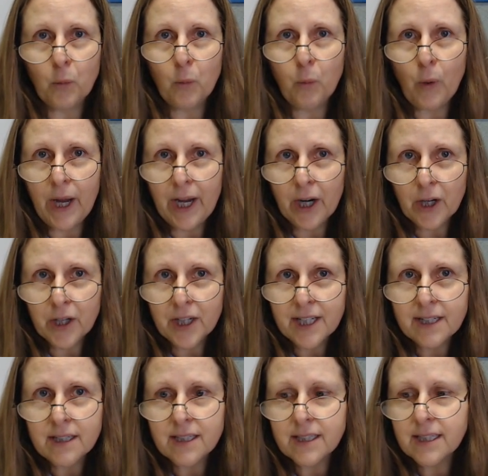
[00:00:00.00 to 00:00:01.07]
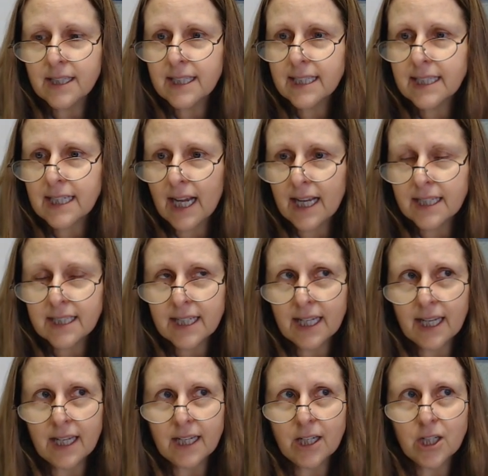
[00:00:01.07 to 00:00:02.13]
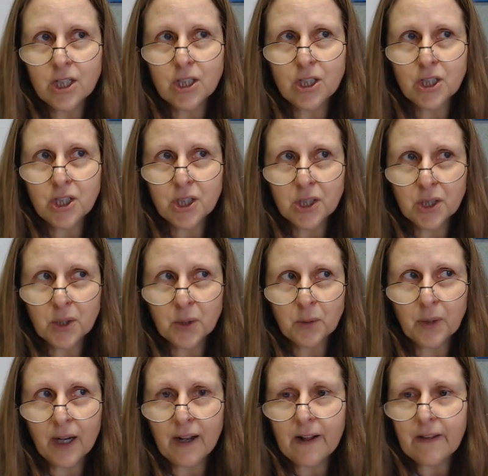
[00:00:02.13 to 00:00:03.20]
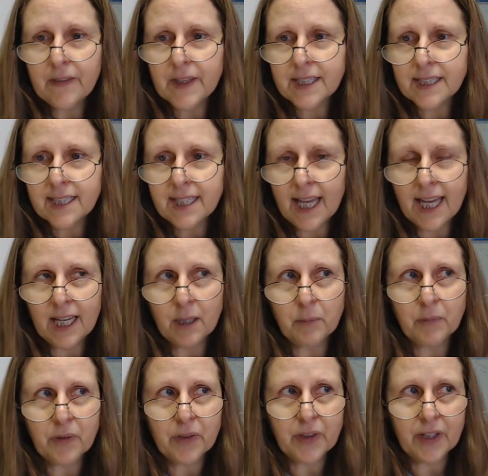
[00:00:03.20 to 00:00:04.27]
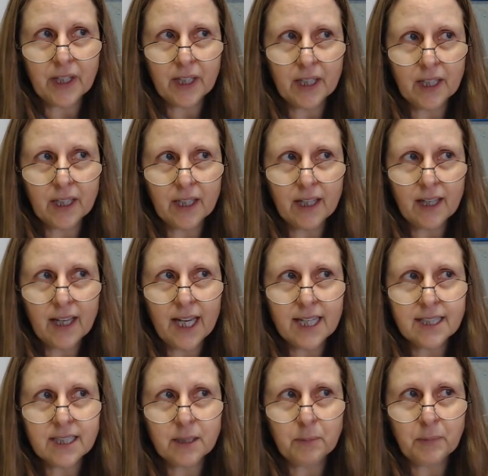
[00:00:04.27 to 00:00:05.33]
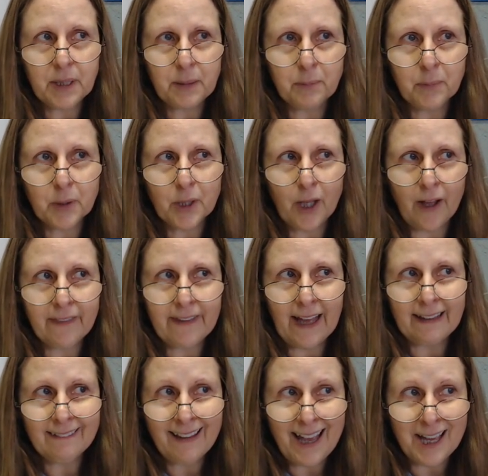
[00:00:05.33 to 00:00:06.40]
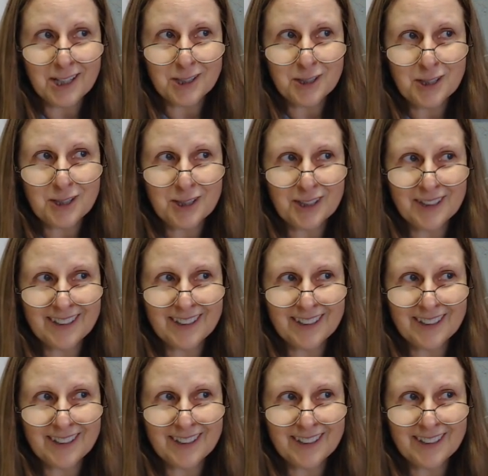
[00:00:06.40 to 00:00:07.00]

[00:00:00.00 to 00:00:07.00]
Where does Dante do the same thing as the people on that ledge.